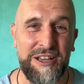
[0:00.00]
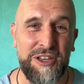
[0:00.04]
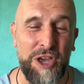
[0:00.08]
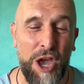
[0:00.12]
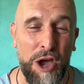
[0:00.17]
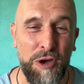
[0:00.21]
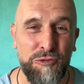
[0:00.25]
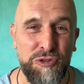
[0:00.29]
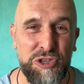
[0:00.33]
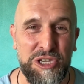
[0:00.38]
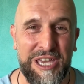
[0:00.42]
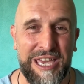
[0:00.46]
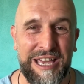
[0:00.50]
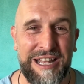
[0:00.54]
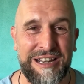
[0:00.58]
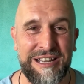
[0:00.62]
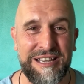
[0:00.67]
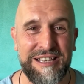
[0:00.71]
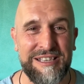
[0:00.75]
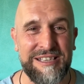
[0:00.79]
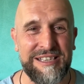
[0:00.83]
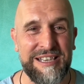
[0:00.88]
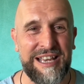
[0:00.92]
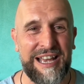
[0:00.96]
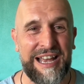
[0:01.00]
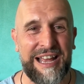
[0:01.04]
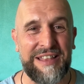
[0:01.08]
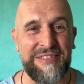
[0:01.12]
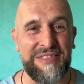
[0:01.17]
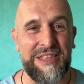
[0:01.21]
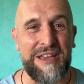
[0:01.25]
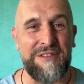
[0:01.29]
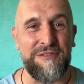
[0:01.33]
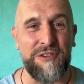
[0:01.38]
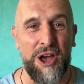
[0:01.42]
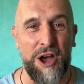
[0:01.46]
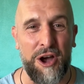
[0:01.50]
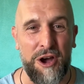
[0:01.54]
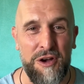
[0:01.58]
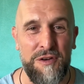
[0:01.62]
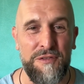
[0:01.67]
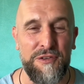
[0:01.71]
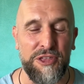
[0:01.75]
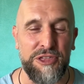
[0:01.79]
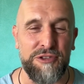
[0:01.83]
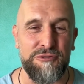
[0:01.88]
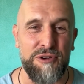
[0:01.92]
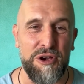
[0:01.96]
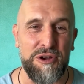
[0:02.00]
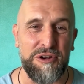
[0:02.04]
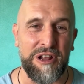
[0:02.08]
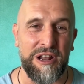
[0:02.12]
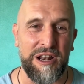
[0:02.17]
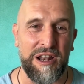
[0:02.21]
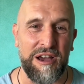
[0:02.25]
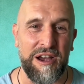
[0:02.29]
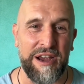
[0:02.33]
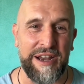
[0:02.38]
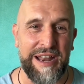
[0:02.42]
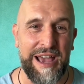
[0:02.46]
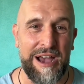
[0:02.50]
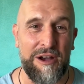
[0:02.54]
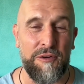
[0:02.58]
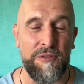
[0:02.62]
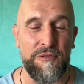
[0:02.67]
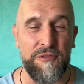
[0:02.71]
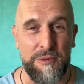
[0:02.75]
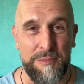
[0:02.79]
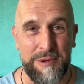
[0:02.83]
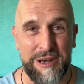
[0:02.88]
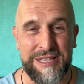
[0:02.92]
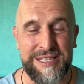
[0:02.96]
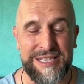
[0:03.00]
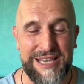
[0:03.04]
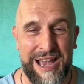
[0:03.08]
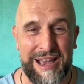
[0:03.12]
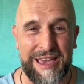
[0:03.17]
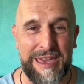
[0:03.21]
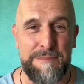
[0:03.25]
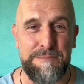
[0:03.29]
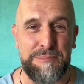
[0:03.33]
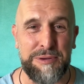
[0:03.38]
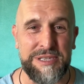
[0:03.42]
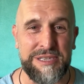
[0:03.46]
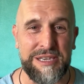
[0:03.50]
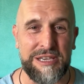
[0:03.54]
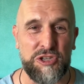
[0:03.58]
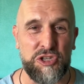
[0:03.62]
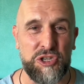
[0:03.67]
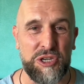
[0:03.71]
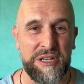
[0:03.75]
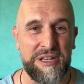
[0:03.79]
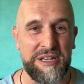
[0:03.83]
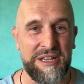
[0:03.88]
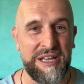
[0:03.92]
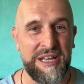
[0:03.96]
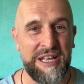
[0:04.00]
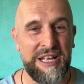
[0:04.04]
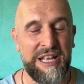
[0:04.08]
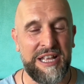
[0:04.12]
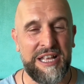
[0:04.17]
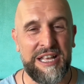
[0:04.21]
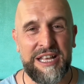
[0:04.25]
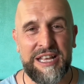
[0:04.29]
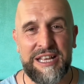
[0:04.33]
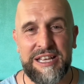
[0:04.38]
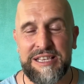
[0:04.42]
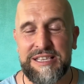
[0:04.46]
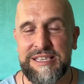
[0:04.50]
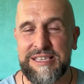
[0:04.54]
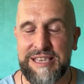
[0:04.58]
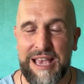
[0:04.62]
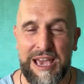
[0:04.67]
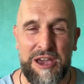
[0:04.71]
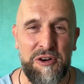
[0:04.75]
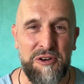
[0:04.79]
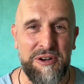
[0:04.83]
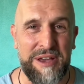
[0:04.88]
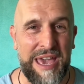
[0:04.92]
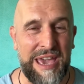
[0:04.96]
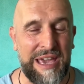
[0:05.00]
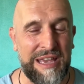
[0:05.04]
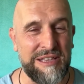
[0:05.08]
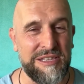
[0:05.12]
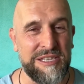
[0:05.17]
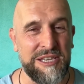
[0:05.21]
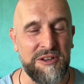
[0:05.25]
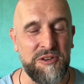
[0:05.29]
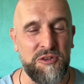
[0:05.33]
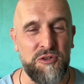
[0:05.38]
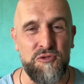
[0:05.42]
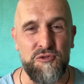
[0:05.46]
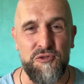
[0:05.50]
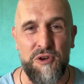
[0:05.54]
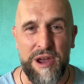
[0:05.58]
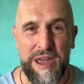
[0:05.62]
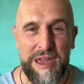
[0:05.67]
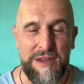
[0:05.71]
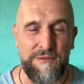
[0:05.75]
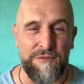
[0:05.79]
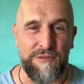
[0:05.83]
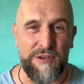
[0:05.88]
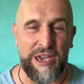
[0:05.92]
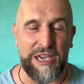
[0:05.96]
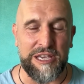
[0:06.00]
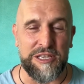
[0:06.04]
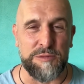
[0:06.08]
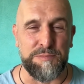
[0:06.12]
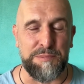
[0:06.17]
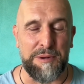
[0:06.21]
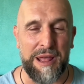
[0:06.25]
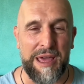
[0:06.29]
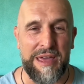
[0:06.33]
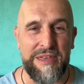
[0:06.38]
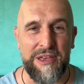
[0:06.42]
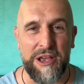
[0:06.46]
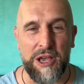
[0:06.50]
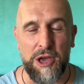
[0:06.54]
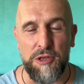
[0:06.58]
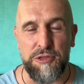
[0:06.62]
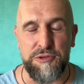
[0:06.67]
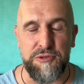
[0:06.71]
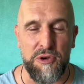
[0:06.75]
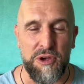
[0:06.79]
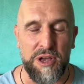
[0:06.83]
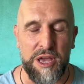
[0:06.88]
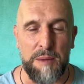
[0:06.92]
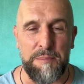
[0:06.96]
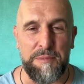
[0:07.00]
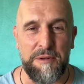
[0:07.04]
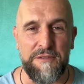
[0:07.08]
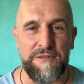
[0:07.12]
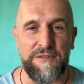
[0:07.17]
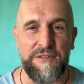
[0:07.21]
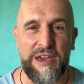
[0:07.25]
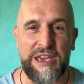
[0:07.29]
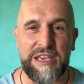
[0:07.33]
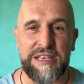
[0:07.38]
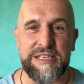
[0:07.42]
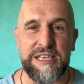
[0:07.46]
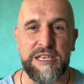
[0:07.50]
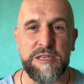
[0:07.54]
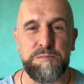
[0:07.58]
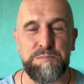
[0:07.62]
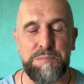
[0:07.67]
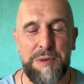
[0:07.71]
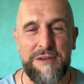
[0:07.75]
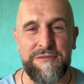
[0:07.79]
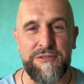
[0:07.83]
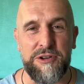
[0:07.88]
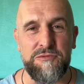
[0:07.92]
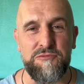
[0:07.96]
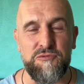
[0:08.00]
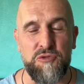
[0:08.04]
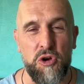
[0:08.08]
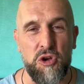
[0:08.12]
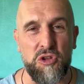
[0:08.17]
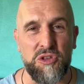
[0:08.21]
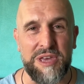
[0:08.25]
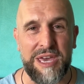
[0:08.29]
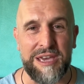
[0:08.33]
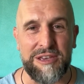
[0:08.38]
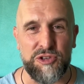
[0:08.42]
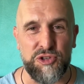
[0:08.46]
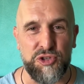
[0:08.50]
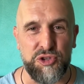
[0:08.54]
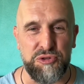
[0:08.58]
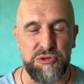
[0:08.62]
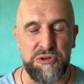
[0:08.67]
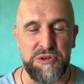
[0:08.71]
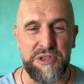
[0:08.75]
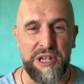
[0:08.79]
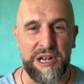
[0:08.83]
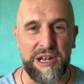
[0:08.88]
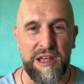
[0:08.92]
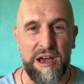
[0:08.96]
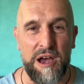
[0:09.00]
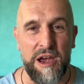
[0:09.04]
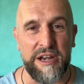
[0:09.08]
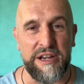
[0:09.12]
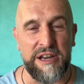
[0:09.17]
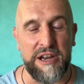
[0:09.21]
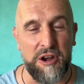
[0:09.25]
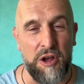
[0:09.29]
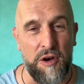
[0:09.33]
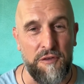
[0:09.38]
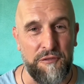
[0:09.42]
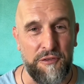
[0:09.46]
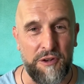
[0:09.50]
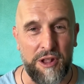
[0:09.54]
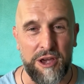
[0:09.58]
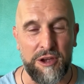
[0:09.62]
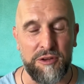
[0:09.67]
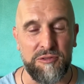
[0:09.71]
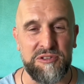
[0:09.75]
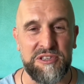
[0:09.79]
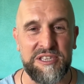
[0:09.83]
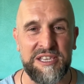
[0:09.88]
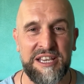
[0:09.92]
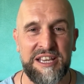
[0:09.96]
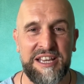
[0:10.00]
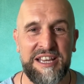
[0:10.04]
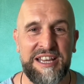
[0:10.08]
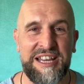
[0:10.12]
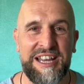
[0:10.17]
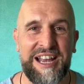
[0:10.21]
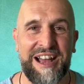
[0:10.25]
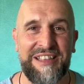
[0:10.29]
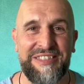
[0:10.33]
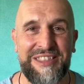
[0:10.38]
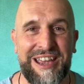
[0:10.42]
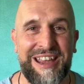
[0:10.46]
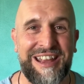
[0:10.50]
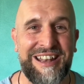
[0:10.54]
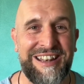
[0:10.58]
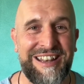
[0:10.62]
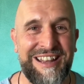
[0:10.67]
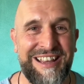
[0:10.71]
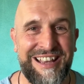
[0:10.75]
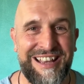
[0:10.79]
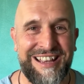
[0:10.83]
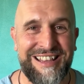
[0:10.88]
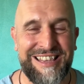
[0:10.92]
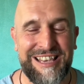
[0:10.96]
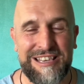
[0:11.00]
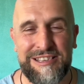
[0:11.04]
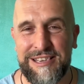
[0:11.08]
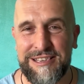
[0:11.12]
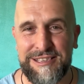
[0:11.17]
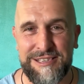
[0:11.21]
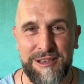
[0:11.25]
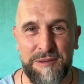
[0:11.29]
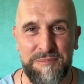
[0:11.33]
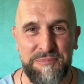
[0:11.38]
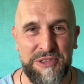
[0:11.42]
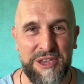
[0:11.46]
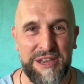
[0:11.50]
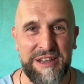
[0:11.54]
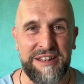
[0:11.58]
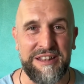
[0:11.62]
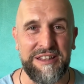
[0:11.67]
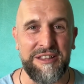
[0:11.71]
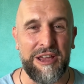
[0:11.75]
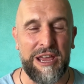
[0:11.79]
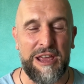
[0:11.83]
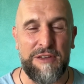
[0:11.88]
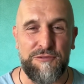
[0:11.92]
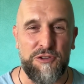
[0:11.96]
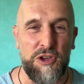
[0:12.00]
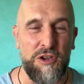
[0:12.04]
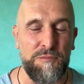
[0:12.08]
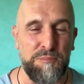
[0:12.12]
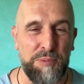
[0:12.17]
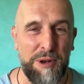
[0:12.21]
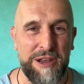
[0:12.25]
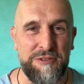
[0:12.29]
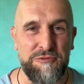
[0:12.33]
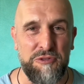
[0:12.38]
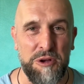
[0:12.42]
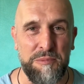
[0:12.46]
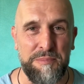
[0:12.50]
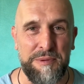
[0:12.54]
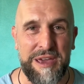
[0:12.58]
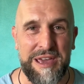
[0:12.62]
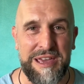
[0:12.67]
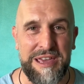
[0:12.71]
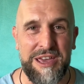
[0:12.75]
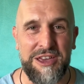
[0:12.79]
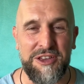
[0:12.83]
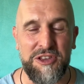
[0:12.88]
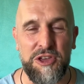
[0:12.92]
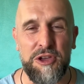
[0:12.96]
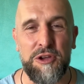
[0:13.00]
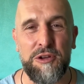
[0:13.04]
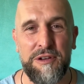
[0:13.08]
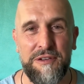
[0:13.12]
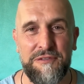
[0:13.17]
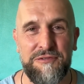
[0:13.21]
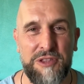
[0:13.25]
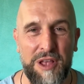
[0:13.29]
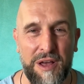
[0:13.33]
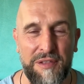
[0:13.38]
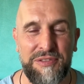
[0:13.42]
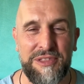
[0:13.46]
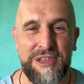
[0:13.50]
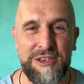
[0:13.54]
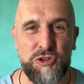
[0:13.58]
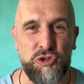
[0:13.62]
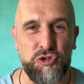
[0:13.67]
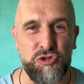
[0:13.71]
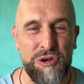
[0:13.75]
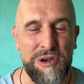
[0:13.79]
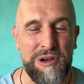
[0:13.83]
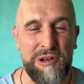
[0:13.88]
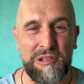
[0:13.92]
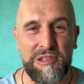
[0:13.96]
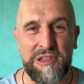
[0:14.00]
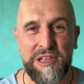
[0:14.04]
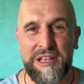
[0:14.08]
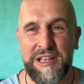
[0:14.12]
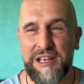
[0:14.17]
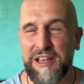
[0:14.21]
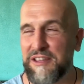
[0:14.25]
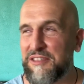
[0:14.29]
coach killers, and they've overthrown a line out from an attacking position. Sale get into great phase play. They go through a couple of phases. Bevan Rugg gets through the line and offloads. And then this is something that if you've played rugby, you'd have done this drill